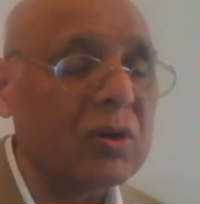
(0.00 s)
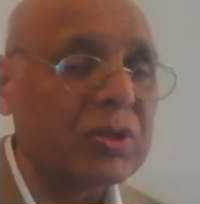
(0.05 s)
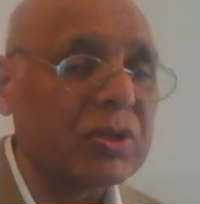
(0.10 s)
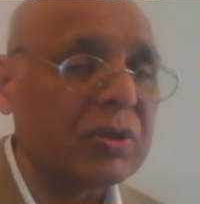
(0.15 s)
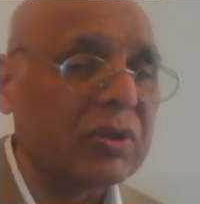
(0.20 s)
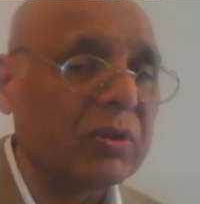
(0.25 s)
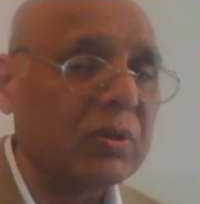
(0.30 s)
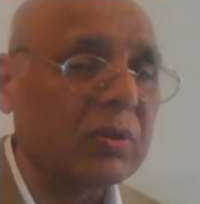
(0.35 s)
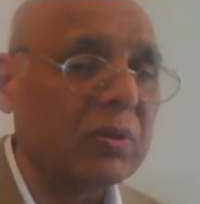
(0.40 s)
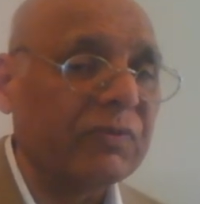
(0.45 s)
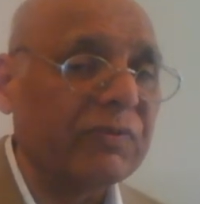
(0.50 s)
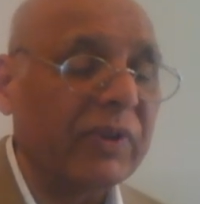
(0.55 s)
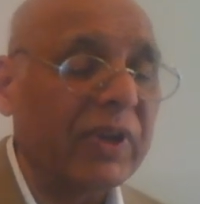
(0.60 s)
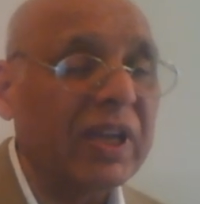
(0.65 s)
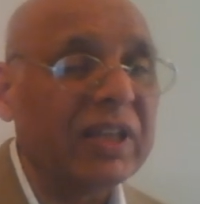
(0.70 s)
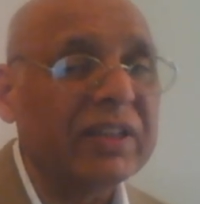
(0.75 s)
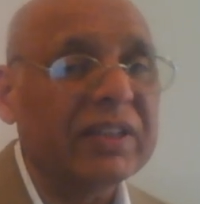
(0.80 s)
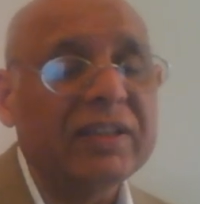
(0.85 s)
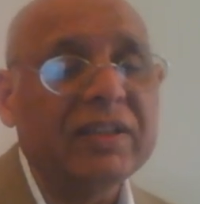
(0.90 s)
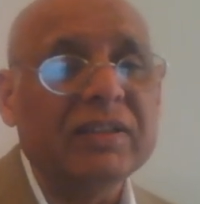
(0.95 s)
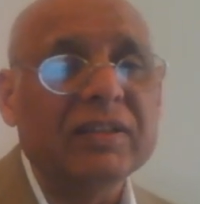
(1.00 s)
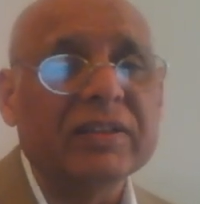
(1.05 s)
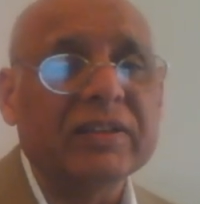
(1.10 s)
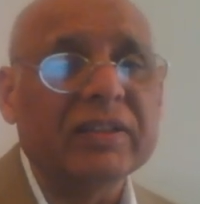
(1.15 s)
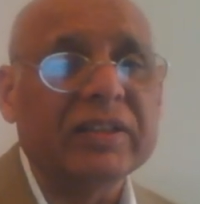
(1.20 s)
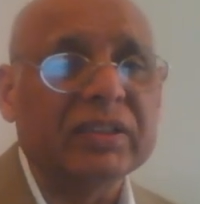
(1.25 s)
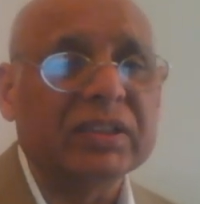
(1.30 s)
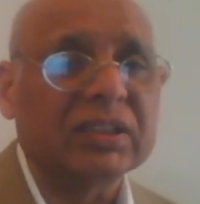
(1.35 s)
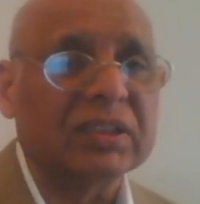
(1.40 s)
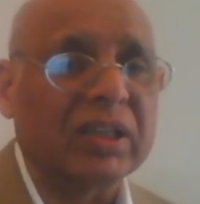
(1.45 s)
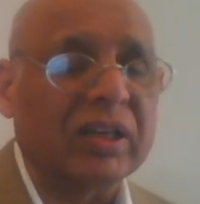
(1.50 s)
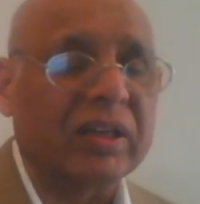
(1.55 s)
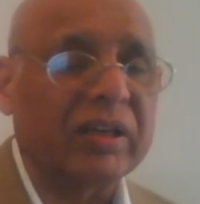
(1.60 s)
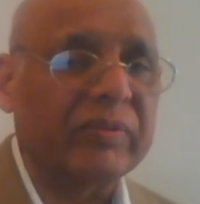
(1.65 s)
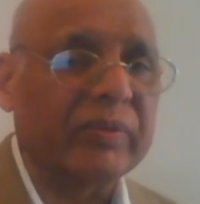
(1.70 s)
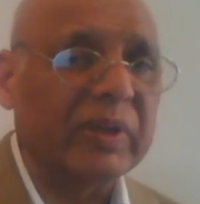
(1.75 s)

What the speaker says: to faith healers or